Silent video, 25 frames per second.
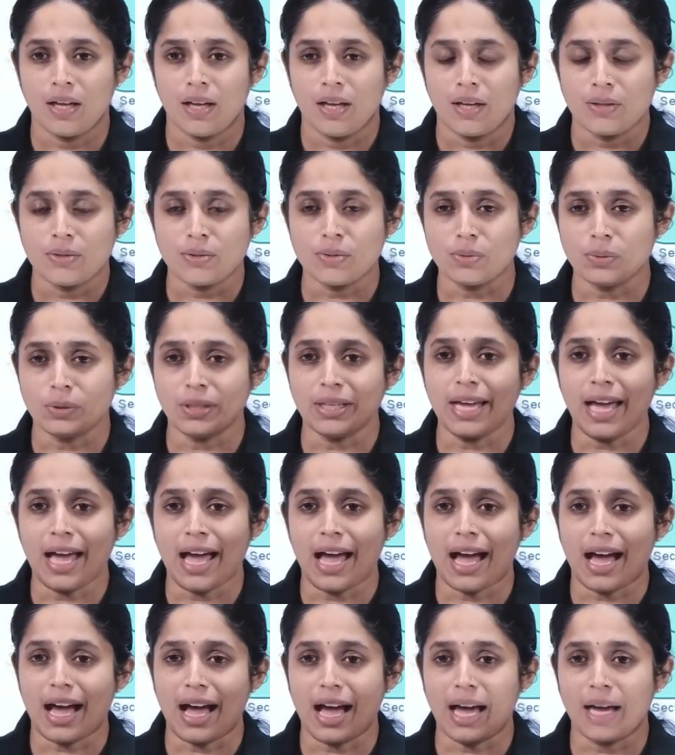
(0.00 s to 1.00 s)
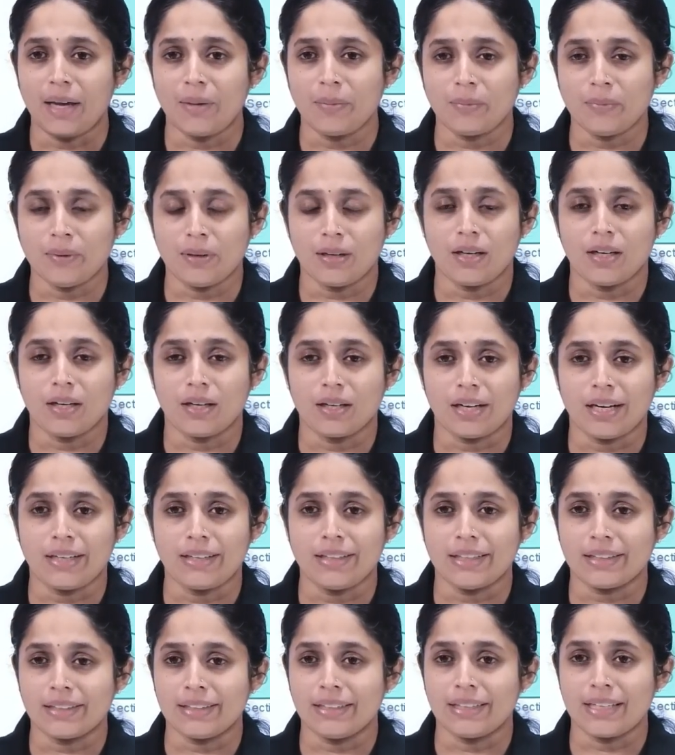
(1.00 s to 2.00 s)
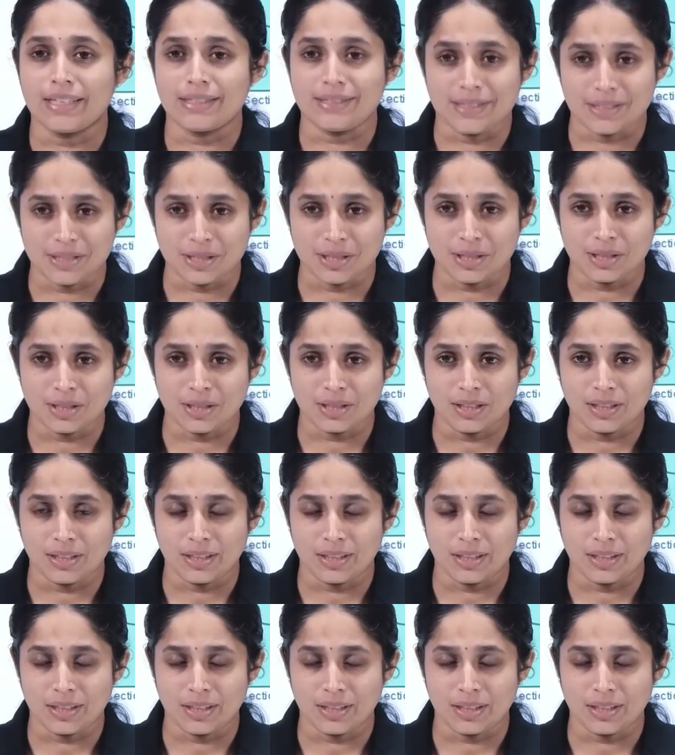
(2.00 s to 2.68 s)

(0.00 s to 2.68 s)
So, today I am conducting a session